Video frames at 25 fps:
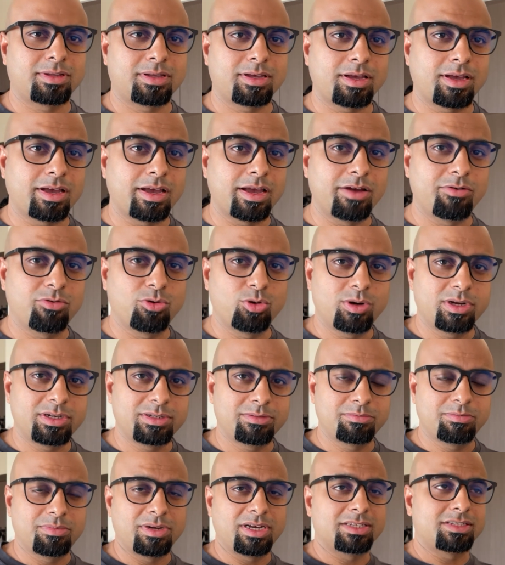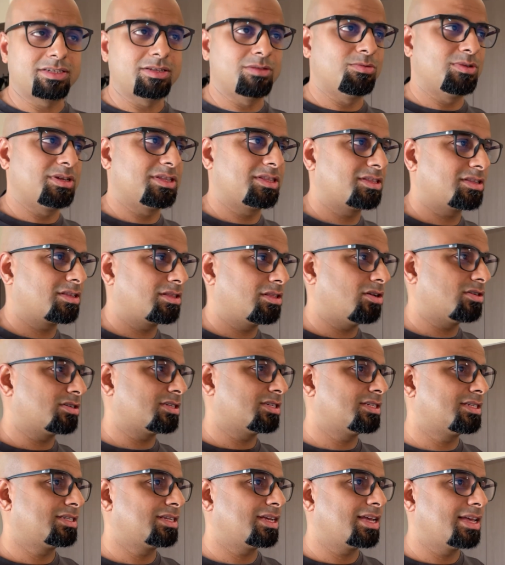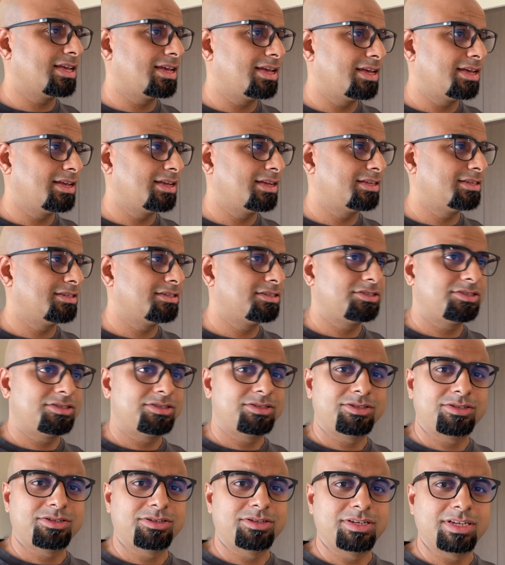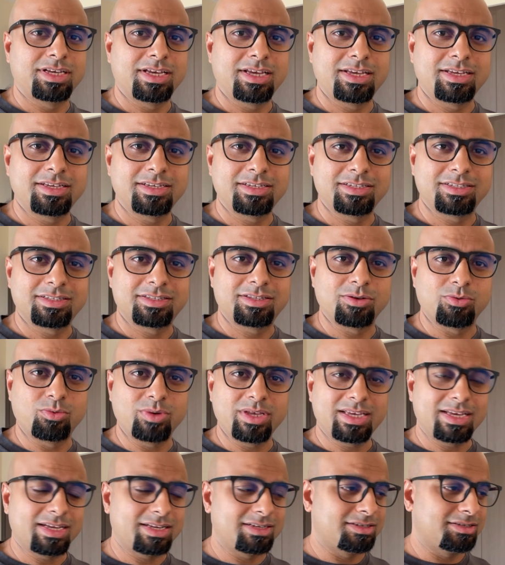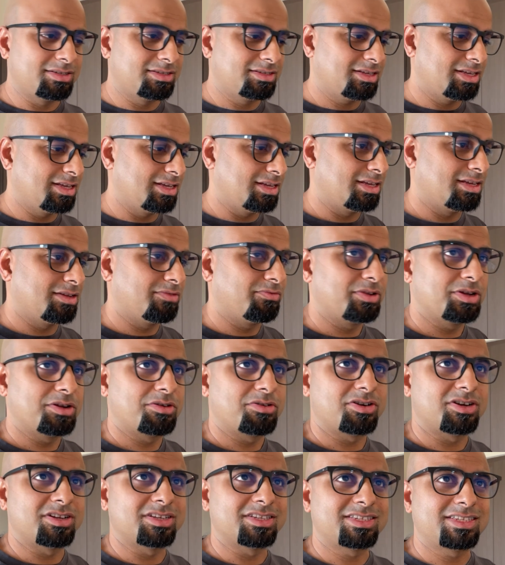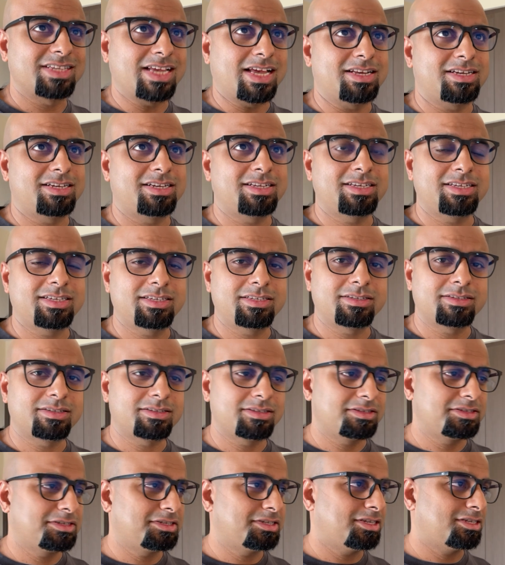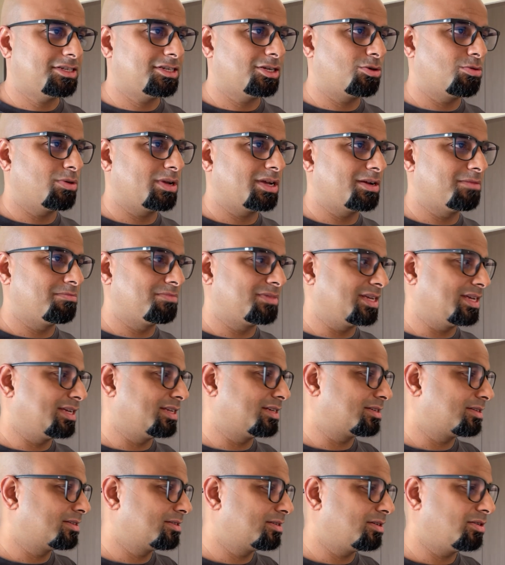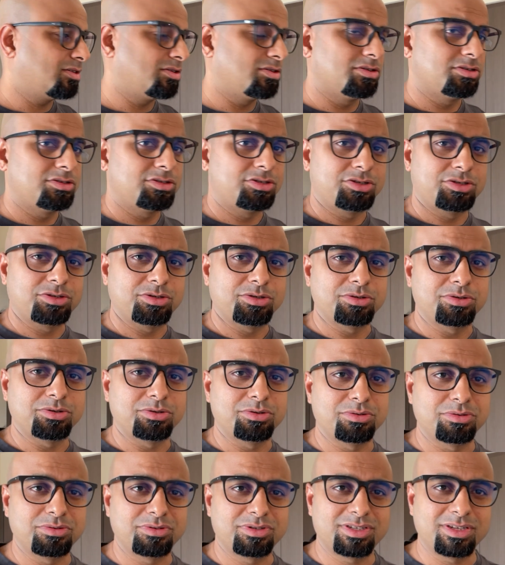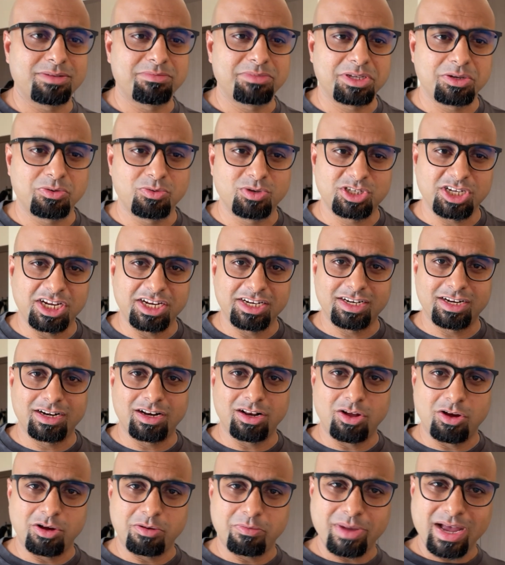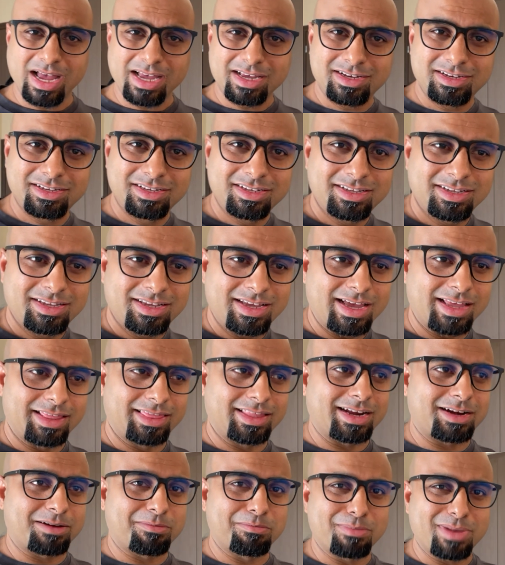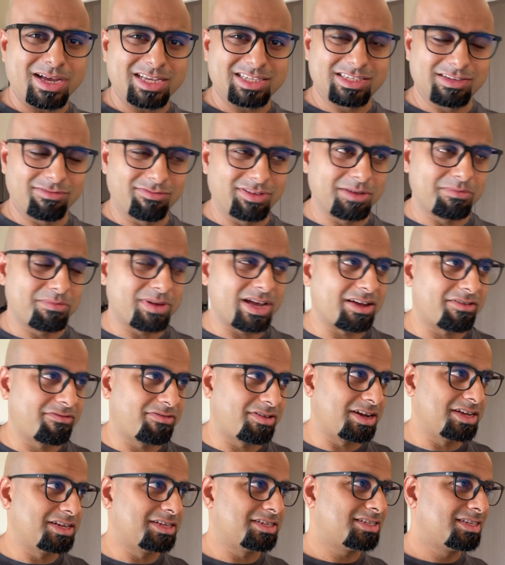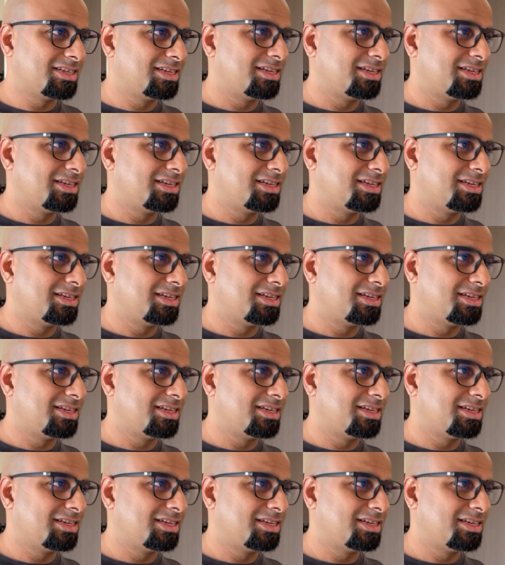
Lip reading: Hey everyone, Basil with Clockit, and today is the weekend. We are on a Saturday. Just a quick update onto something which I did long back and that massively backfired.